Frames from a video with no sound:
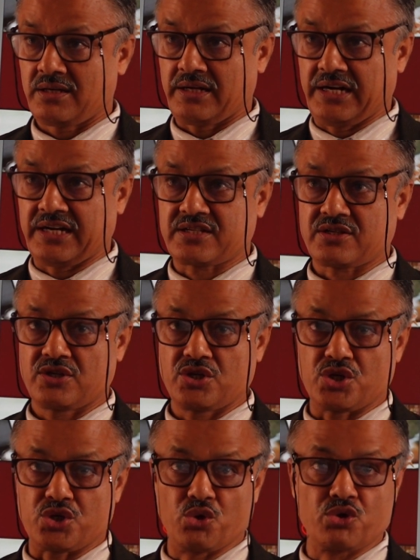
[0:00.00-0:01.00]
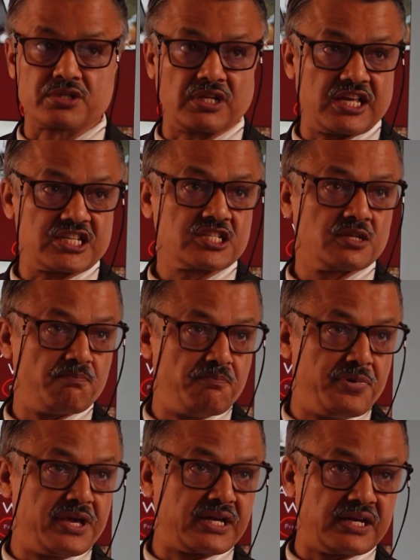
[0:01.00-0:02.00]
it's useless
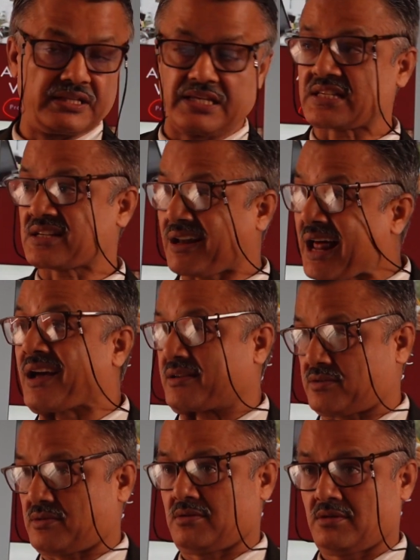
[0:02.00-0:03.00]
being in this class